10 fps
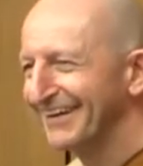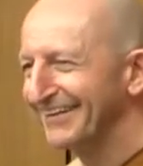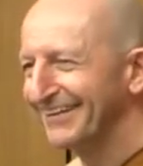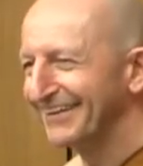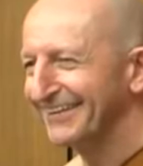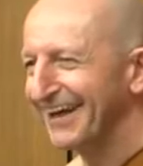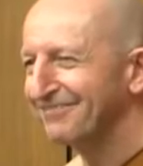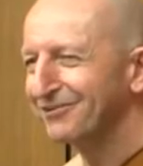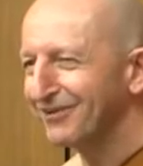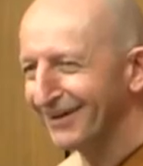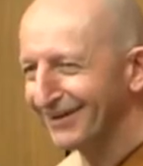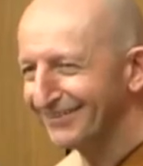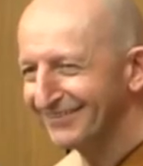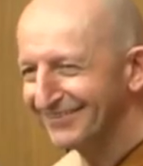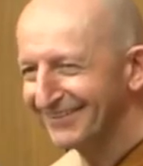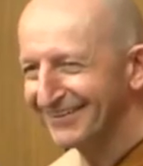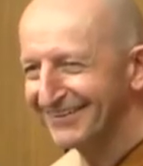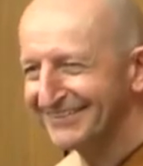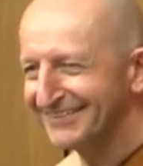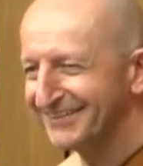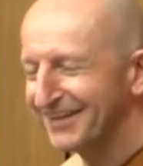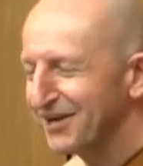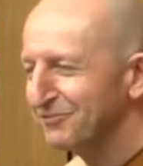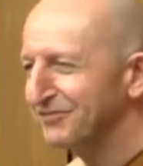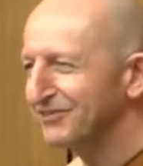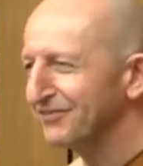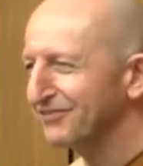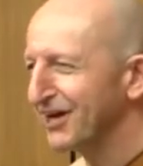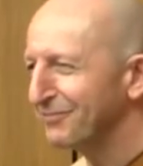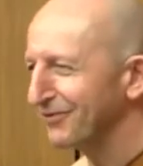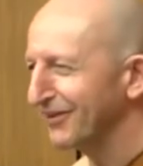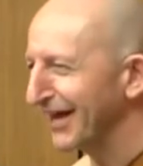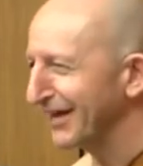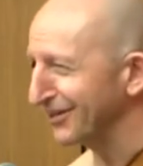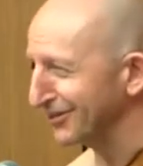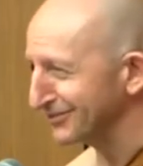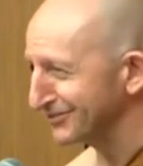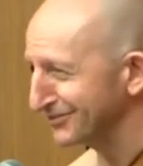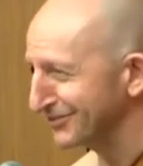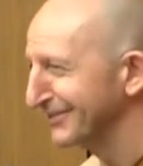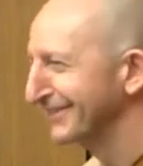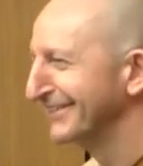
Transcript: Yeah, that everywhere. Yeah. He said, We've given up on the adults,